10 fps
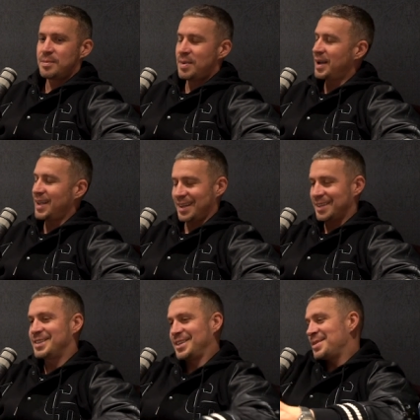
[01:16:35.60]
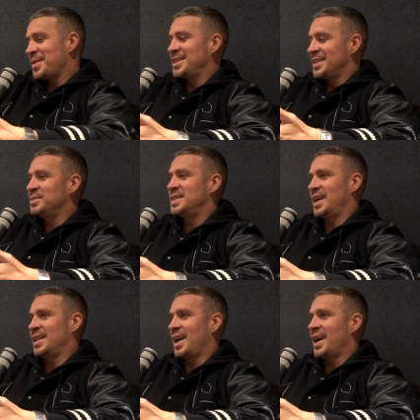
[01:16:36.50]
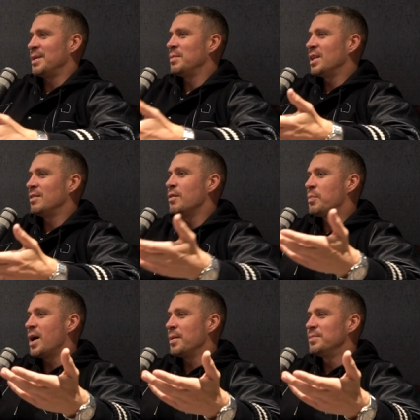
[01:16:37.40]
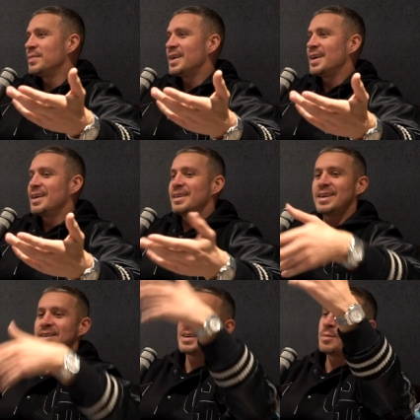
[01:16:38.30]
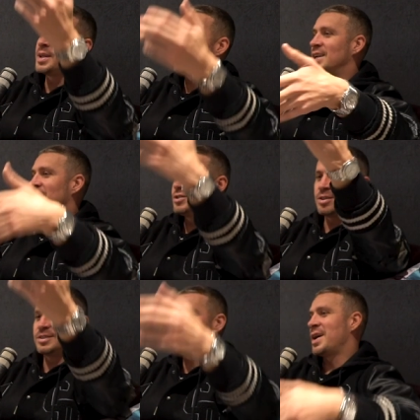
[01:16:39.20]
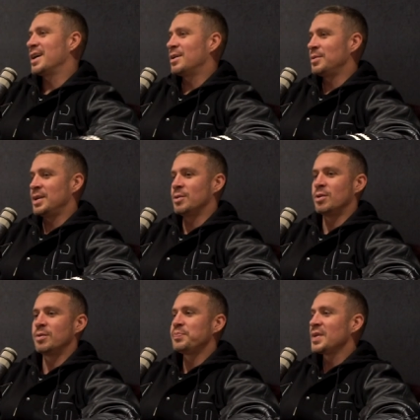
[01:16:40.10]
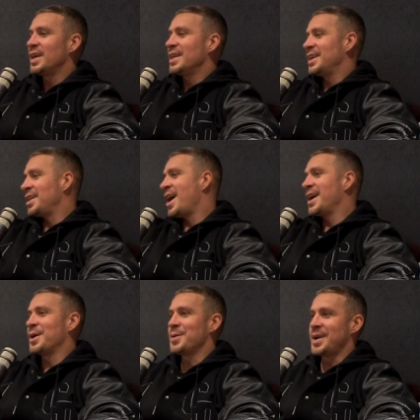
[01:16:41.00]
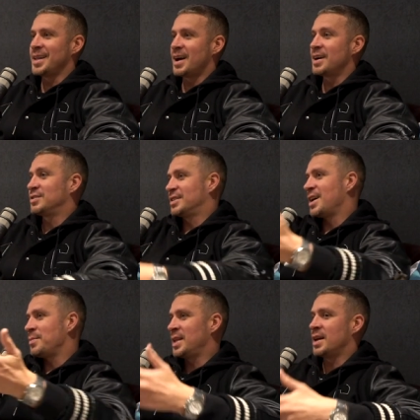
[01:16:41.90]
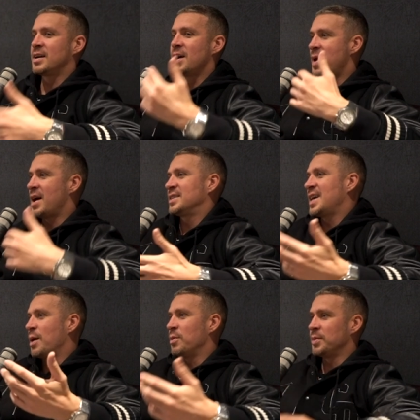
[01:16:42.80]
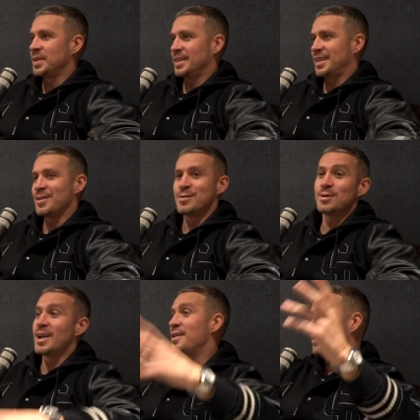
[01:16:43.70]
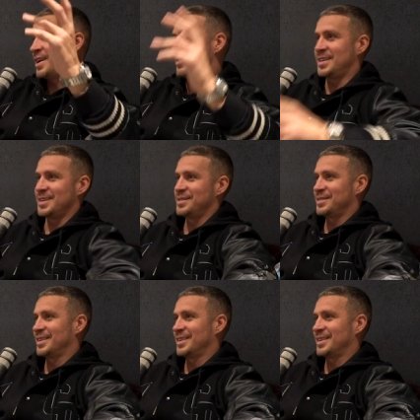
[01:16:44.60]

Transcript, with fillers: But just imagine him sitting there in the middle of a pub. Then someone else, Glenn Johnson, might go in, or then I go in. I'd come in, I'd come out as Catwoman. They're all laughing their heads off.